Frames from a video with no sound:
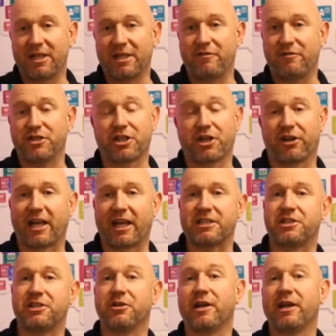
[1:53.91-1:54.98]
You've just got to get
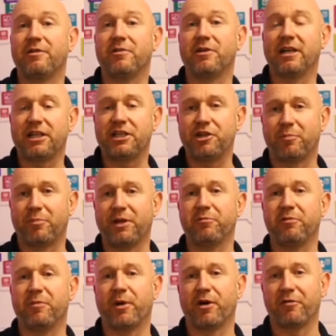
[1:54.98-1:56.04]
stuck in, really, jump in
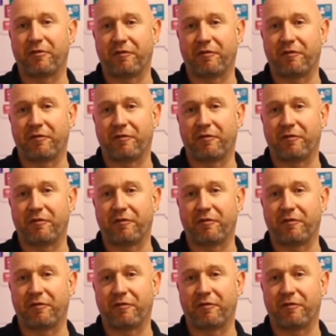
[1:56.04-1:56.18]
with both